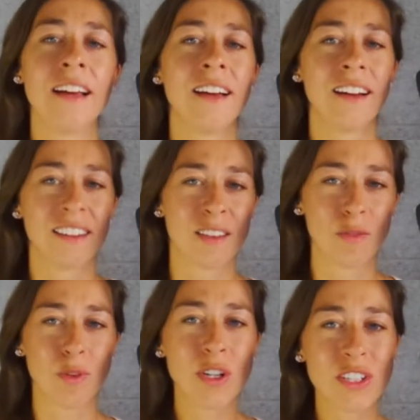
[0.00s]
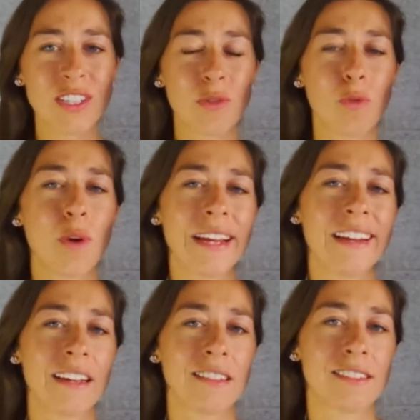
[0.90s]
The first way,
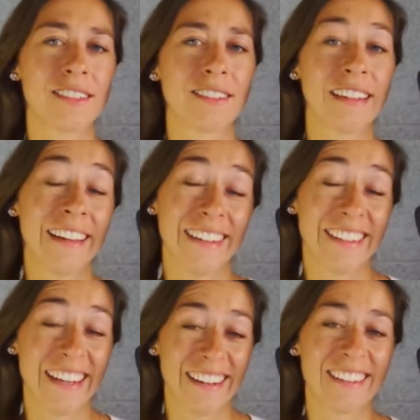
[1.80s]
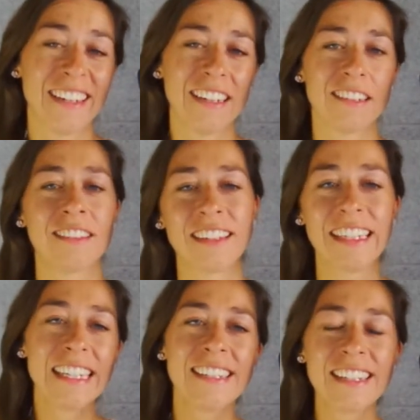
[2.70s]
and yeah, the
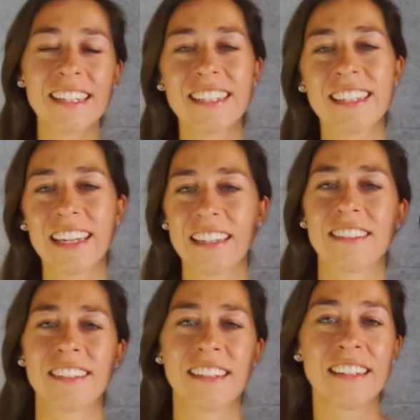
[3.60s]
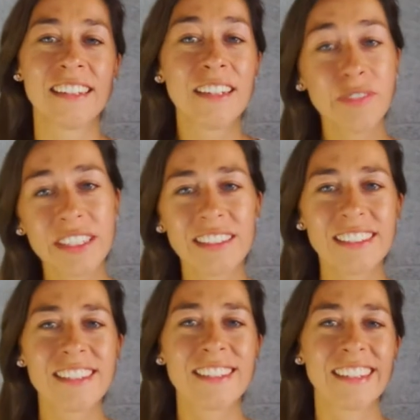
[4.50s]
easiest and
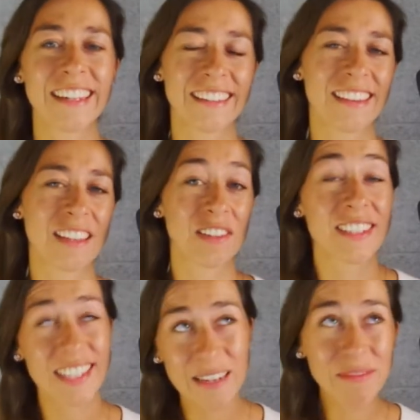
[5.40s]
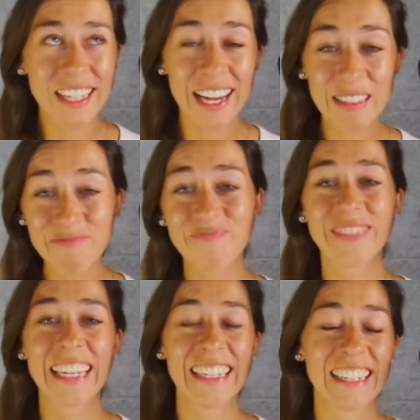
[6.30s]
difficultest at the same time,
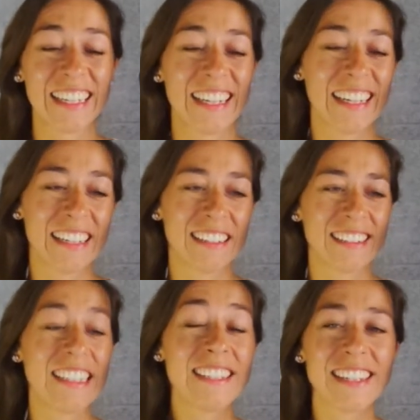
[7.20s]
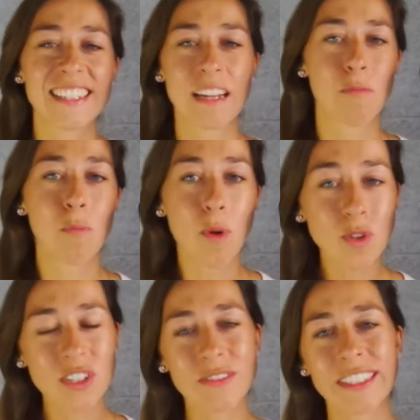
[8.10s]
easiest and
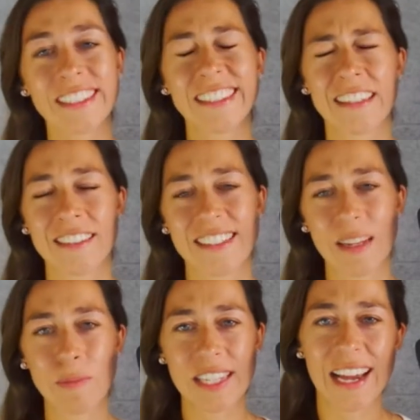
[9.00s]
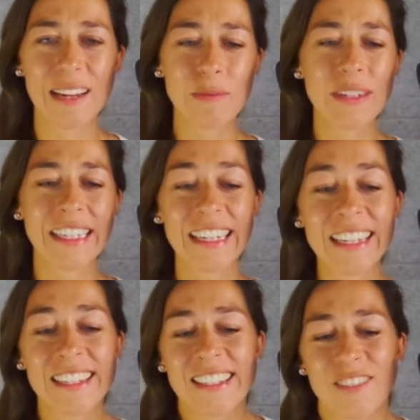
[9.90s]
most difficult at the same time,
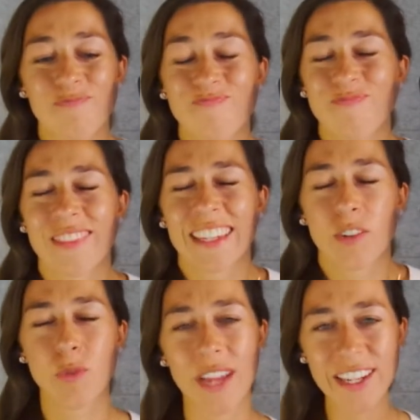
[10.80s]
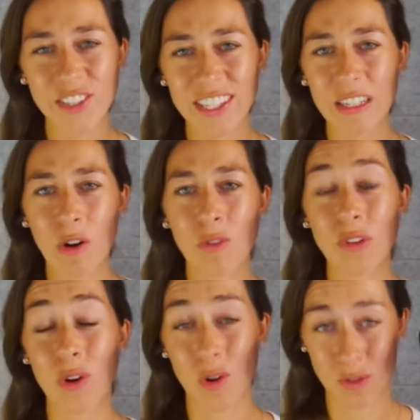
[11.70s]
is the creation of
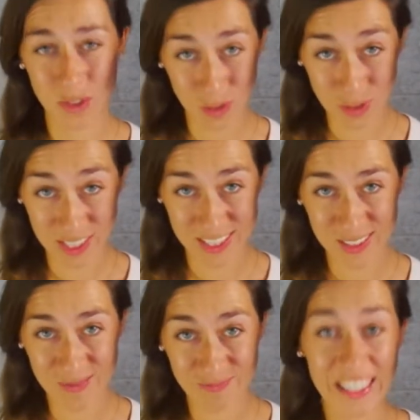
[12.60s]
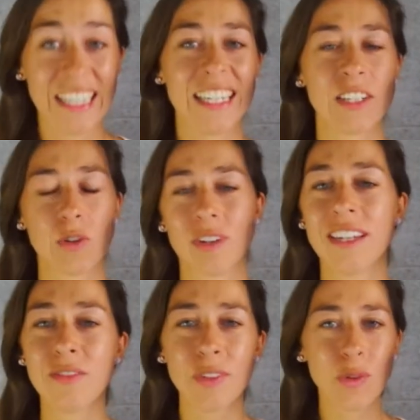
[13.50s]
your own sources. So
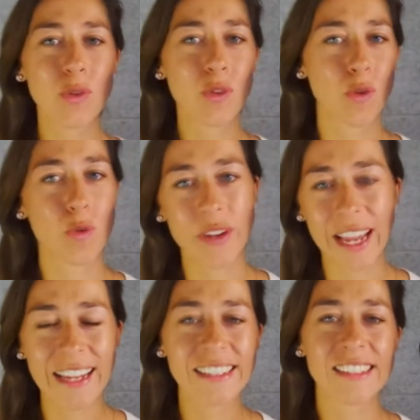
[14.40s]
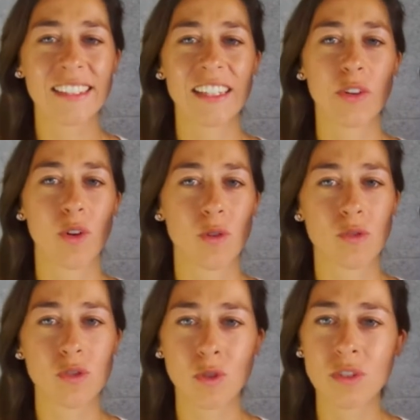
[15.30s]
if you create your own
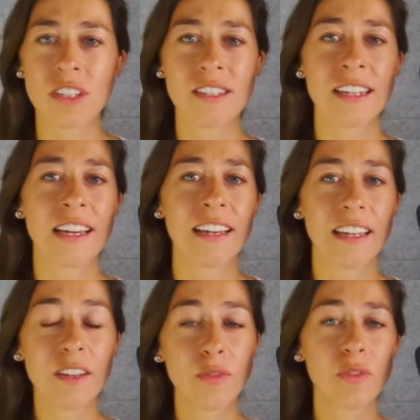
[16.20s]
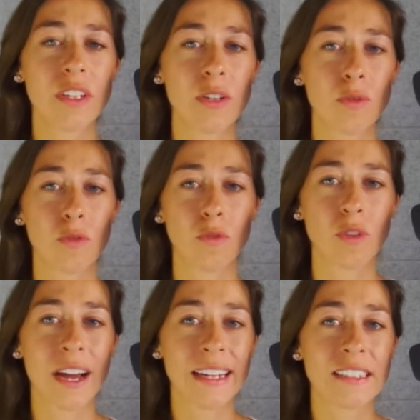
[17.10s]
sources, if you
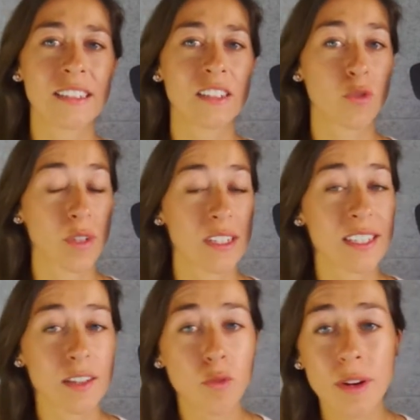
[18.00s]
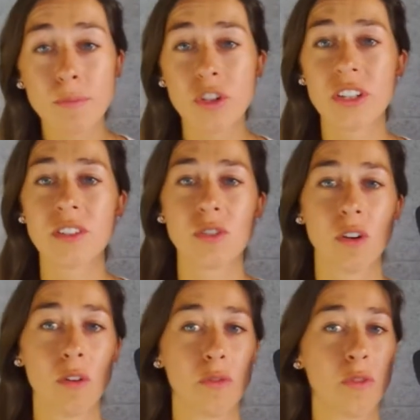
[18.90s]
write transcriptions
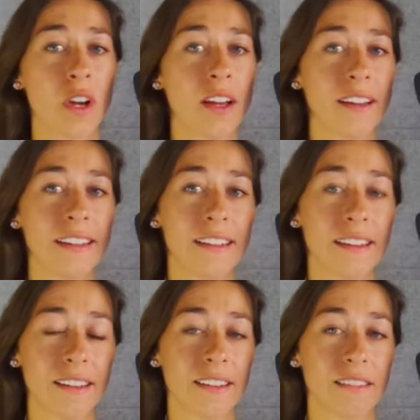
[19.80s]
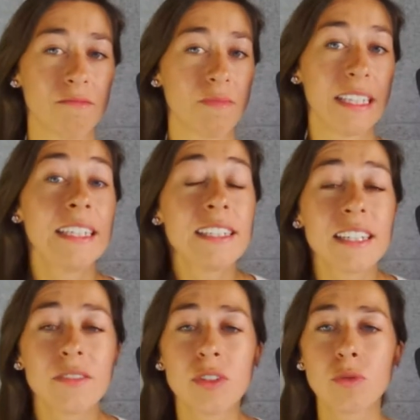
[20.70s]
of uh,
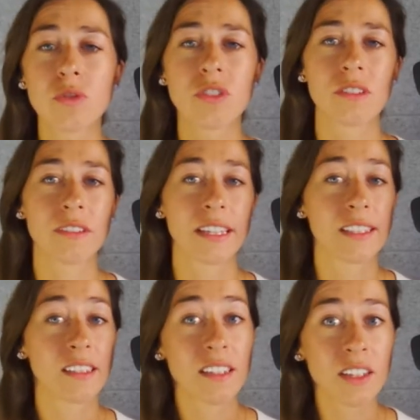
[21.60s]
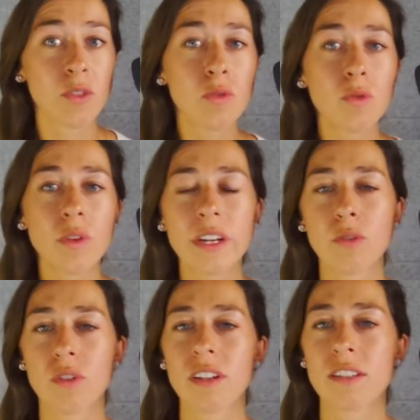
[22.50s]
interviews that you
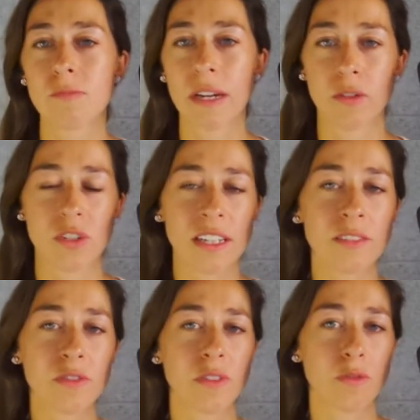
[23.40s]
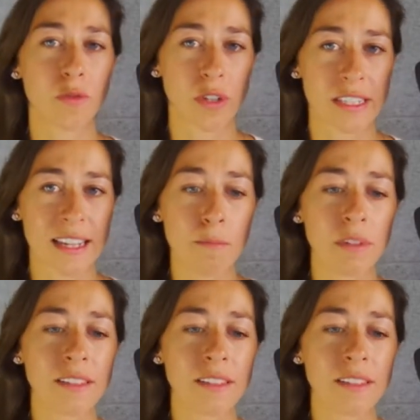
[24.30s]
recorded by yourself, for example,